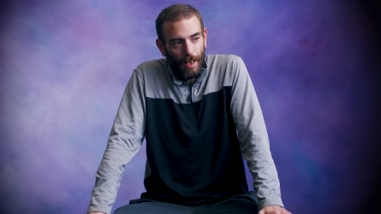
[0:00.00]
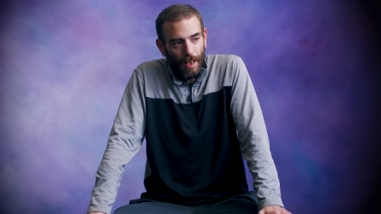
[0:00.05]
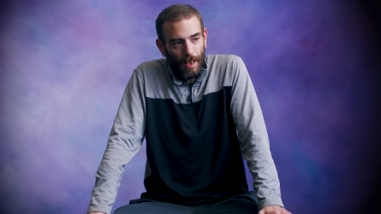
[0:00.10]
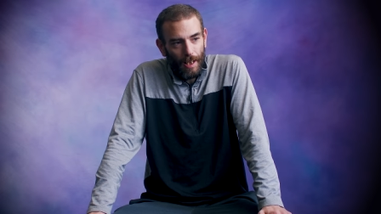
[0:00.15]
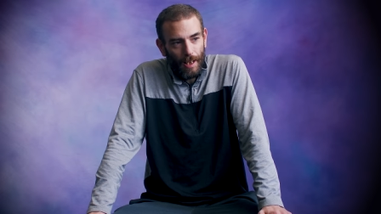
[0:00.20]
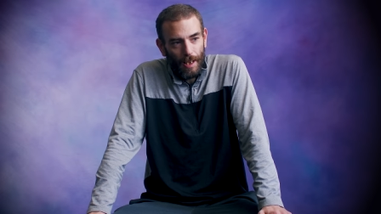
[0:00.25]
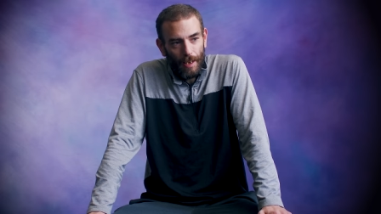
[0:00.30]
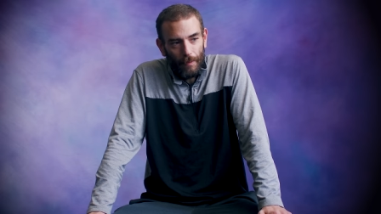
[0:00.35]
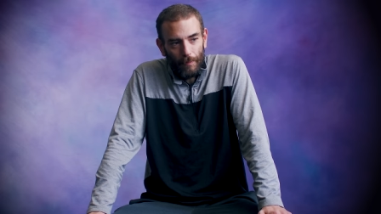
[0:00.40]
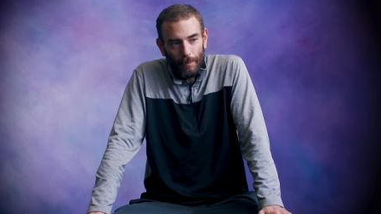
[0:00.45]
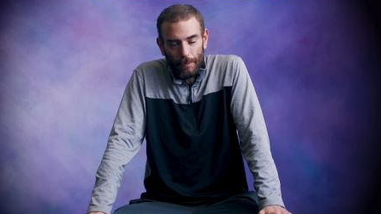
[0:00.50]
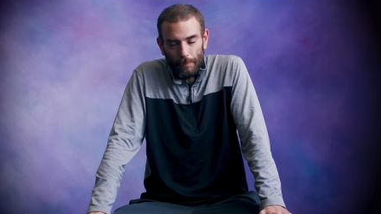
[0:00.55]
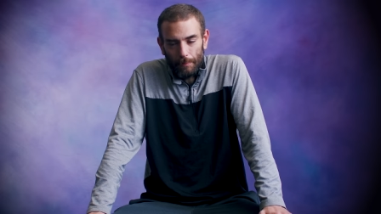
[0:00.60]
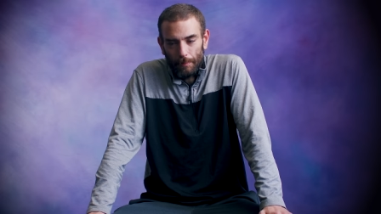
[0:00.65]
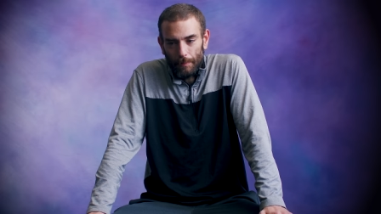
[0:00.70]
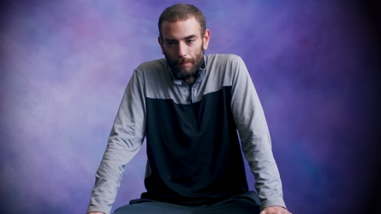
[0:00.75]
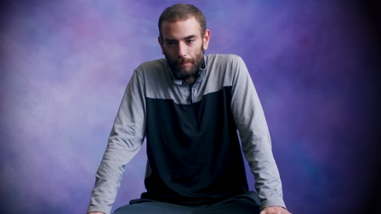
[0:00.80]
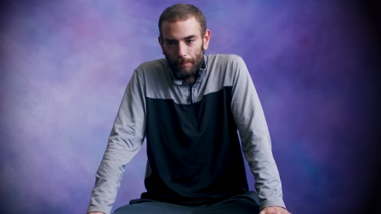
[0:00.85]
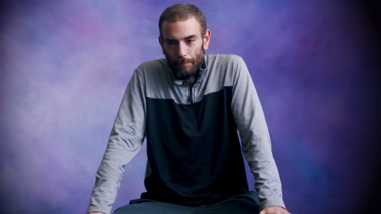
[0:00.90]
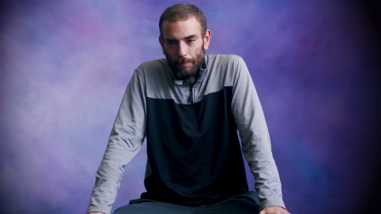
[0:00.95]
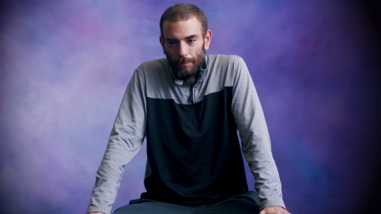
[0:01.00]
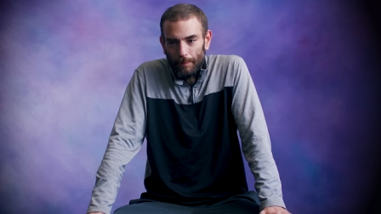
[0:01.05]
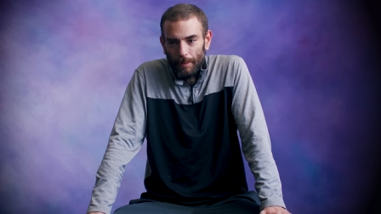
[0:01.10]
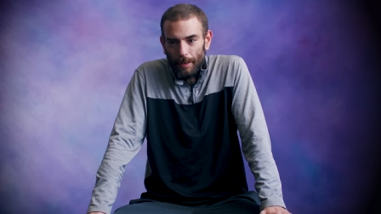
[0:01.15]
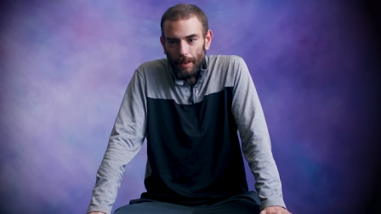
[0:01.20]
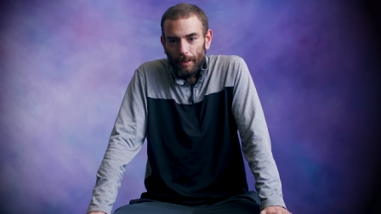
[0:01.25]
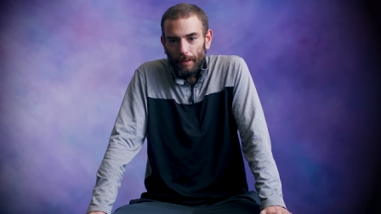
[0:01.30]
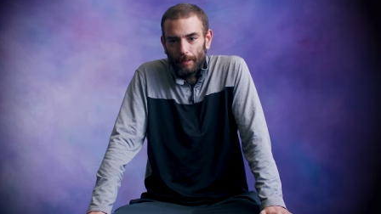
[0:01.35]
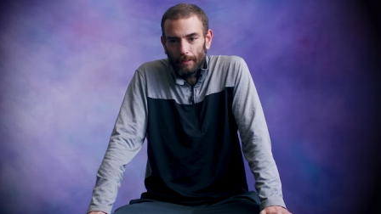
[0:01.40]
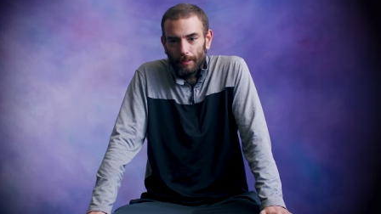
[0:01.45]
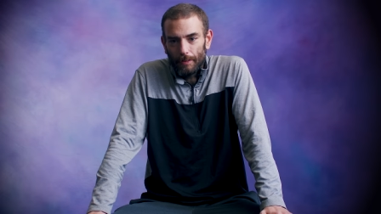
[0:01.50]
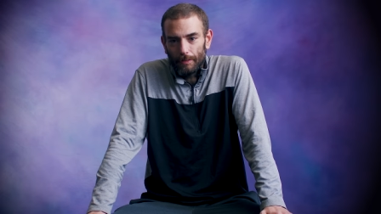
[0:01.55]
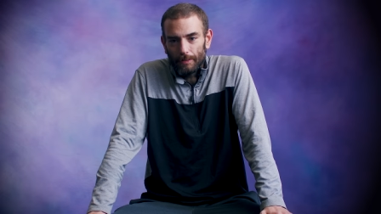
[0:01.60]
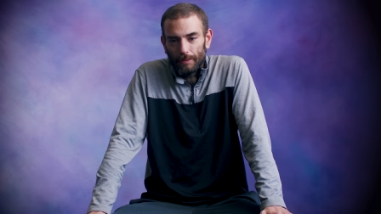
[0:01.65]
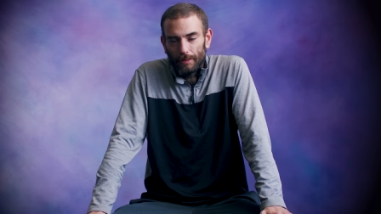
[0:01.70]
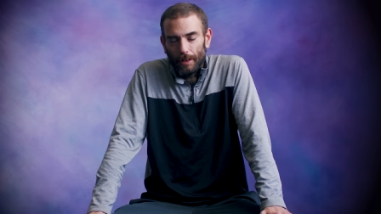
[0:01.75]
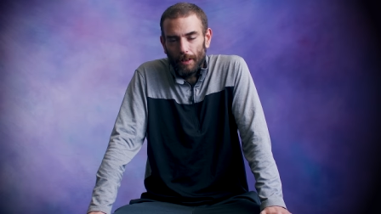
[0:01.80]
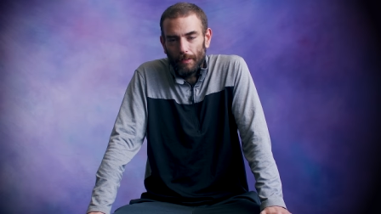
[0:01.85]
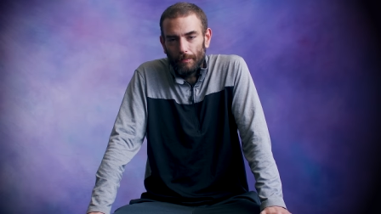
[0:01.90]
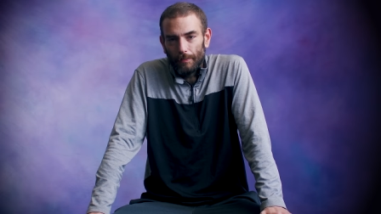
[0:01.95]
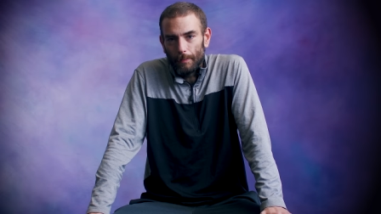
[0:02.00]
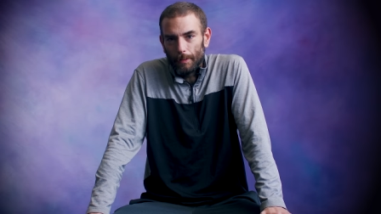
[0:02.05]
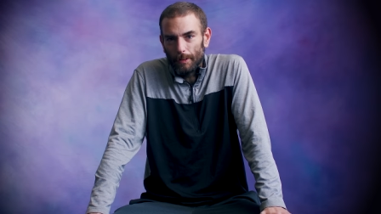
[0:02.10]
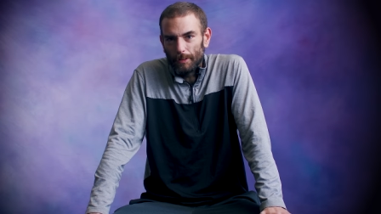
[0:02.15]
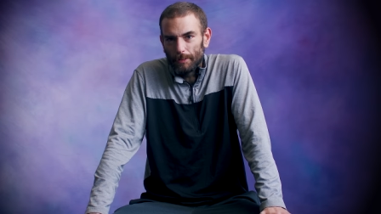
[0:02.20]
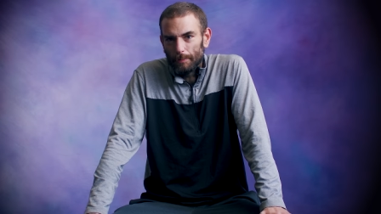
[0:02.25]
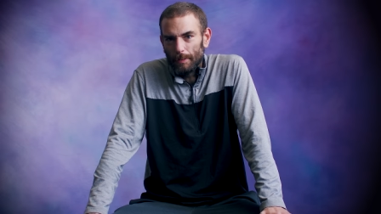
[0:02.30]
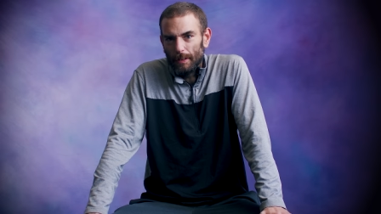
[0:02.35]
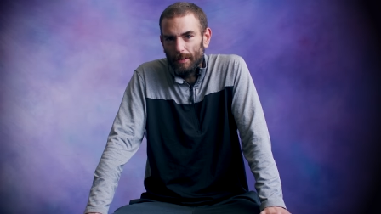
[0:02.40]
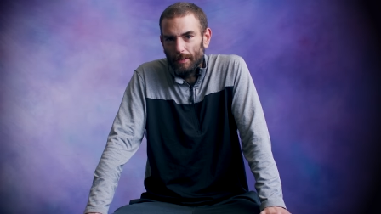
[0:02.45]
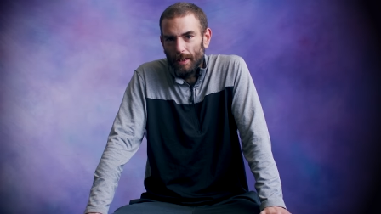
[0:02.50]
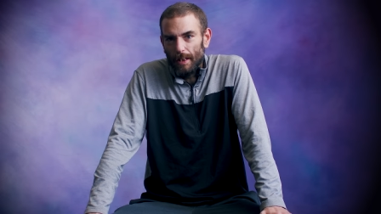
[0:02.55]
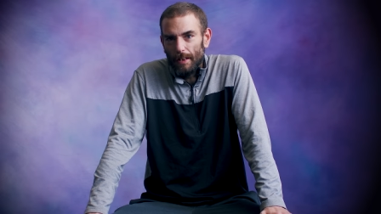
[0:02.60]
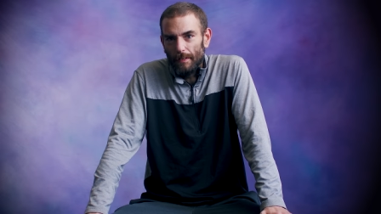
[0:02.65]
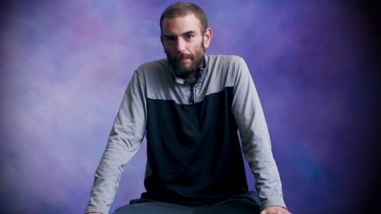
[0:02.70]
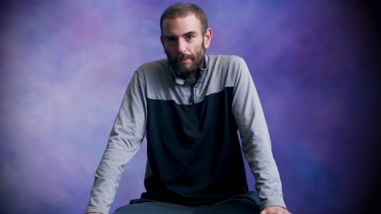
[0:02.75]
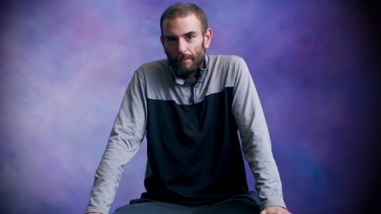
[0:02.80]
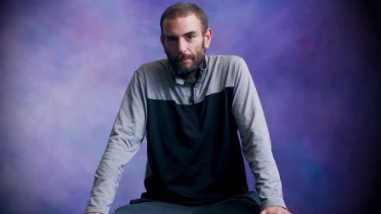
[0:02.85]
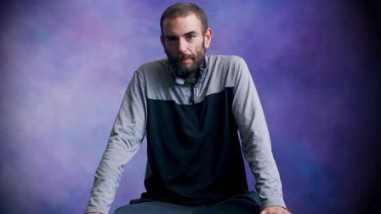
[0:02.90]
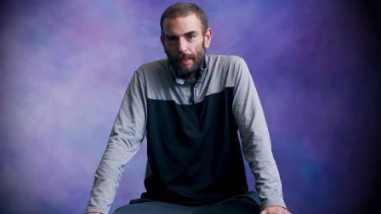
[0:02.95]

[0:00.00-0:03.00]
I was pr- pretty closed off for most of my life.